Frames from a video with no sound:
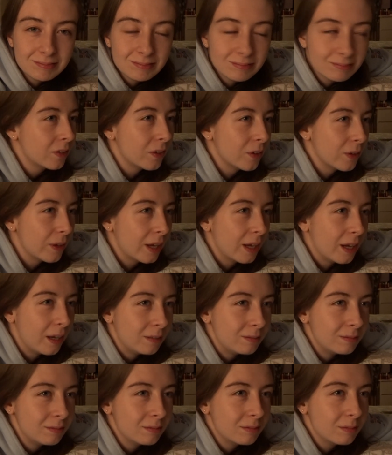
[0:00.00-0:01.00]
So yeah,
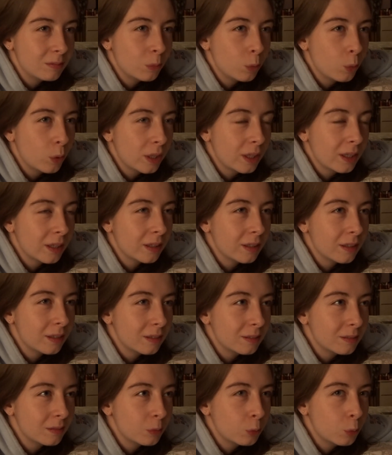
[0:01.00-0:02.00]
we're gonna
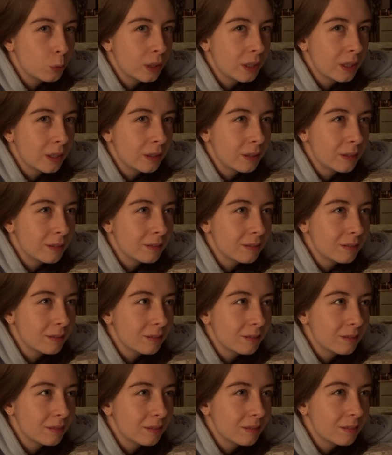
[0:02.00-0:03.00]
we're gonna
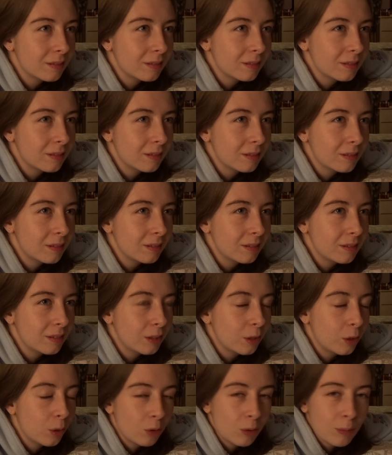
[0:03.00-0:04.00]

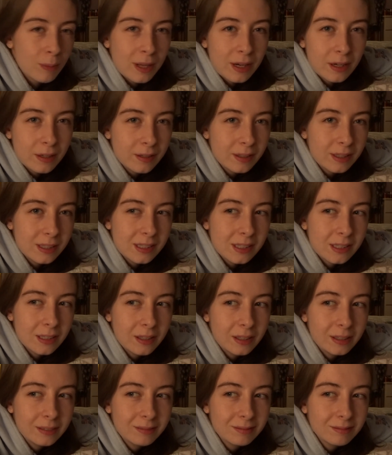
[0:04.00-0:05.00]
go to bed early
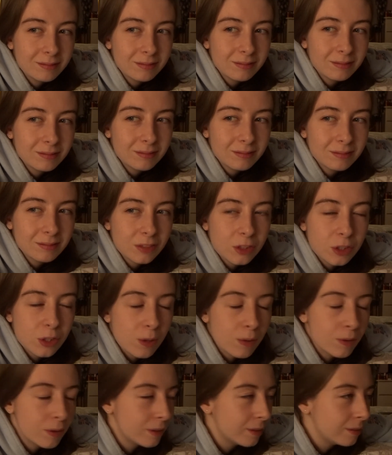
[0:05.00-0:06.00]
tonight
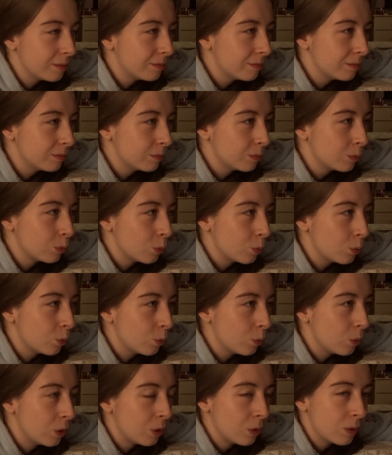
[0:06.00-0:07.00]
so that
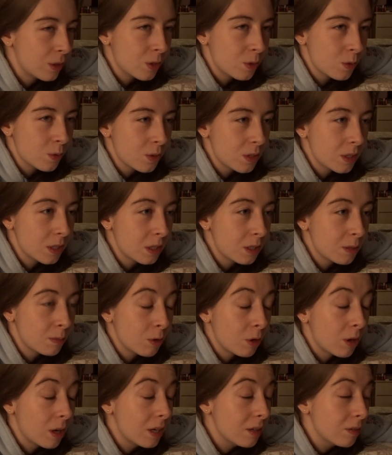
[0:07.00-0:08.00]
we're not exhausted
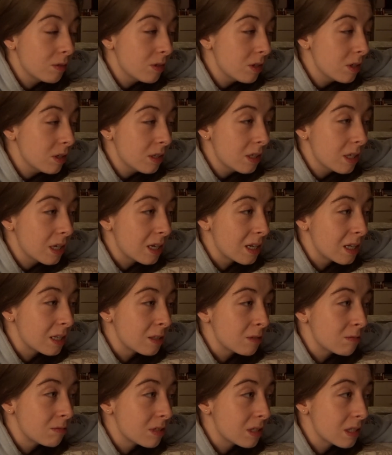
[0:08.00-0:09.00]
tomorrow. I was just getting
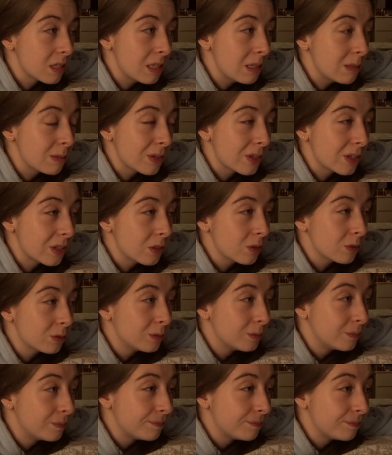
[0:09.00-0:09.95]
into a sleep schedule